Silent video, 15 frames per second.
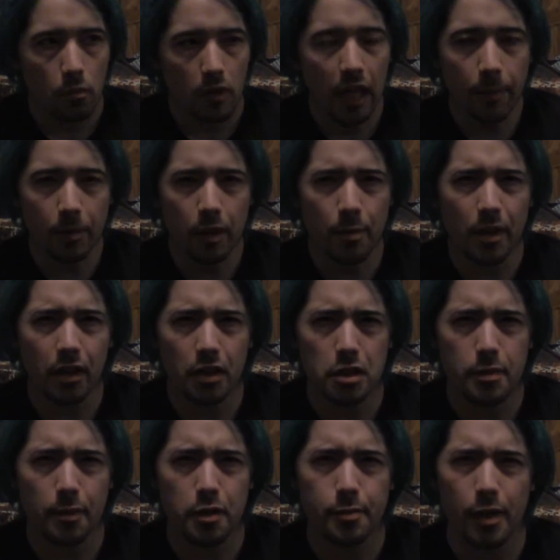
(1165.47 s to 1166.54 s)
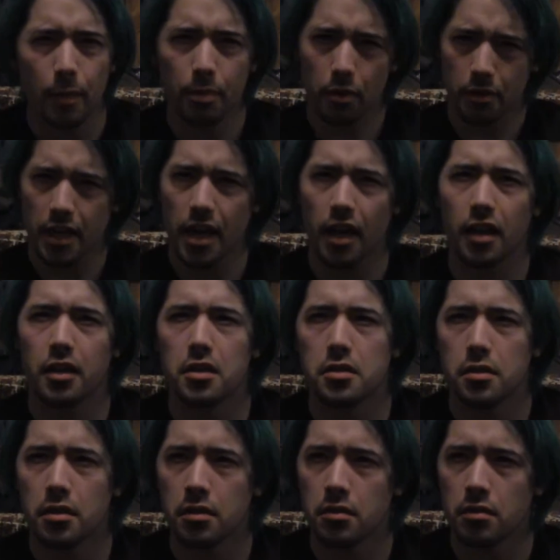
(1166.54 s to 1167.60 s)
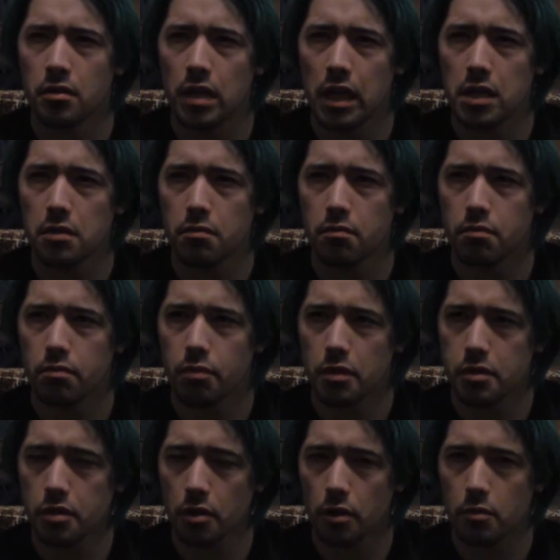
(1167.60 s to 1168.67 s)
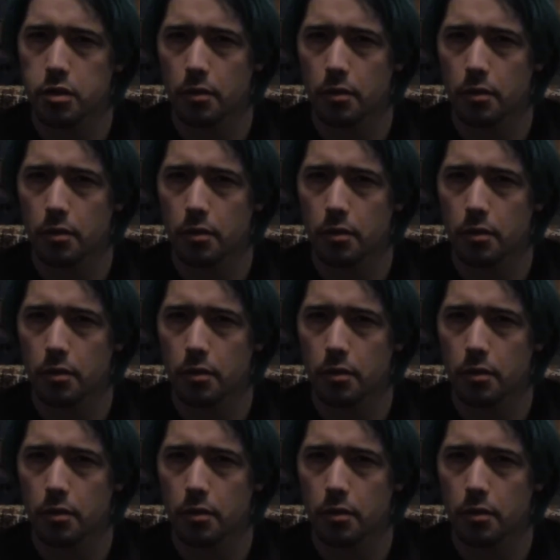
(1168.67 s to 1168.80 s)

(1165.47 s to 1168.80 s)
Captain America is supposed to be a protagonist, and I presume,